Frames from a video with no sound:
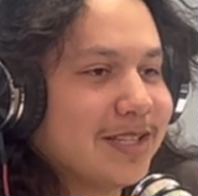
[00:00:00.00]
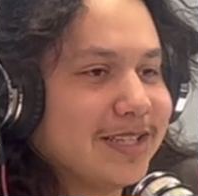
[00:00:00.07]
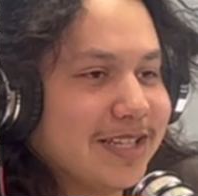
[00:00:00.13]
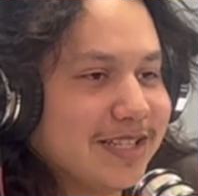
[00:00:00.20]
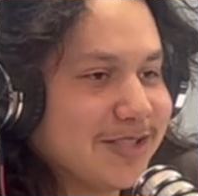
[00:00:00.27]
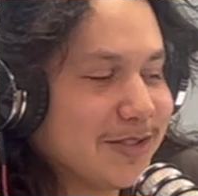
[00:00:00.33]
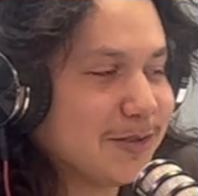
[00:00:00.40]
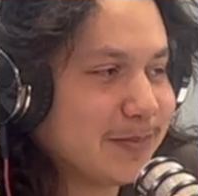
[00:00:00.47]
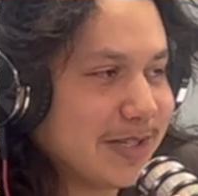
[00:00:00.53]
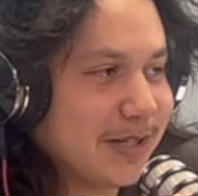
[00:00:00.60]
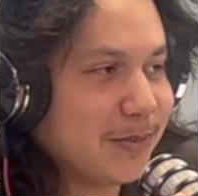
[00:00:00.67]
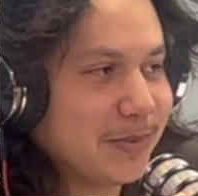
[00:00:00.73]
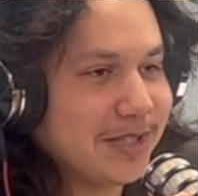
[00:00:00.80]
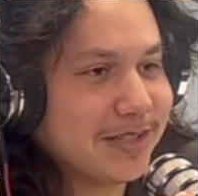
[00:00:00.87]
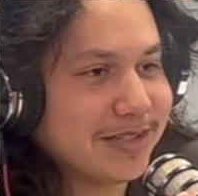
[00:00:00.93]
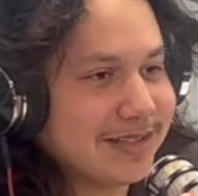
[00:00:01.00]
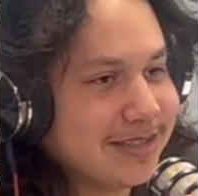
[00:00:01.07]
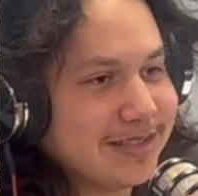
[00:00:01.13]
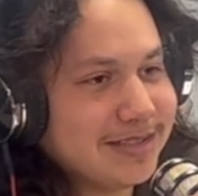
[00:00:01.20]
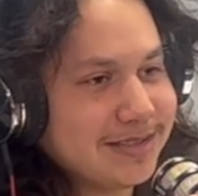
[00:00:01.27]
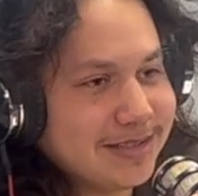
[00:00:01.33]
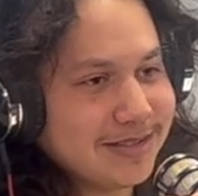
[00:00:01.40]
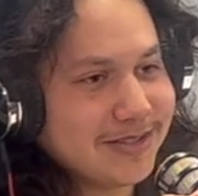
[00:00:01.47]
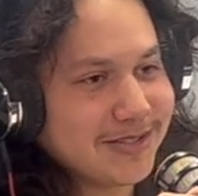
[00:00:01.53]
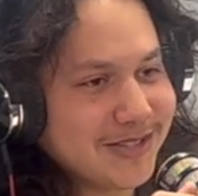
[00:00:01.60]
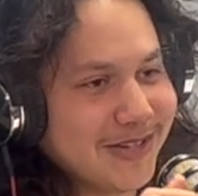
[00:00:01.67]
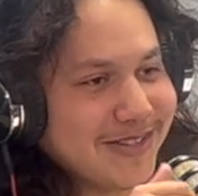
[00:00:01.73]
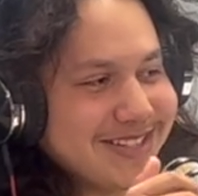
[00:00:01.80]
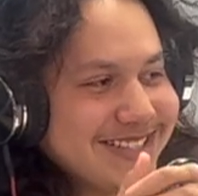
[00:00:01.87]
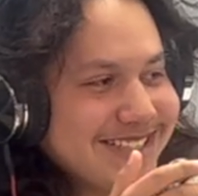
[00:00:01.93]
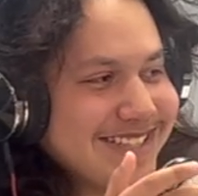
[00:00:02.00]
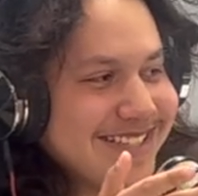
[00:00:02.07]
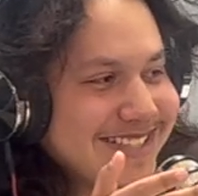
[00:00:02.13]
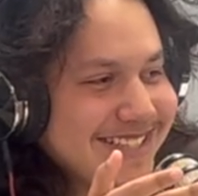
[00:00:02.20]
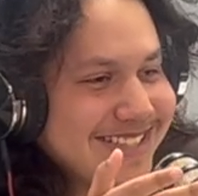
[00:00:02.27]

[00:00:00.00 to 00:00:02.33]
That's just mad weird. So, like,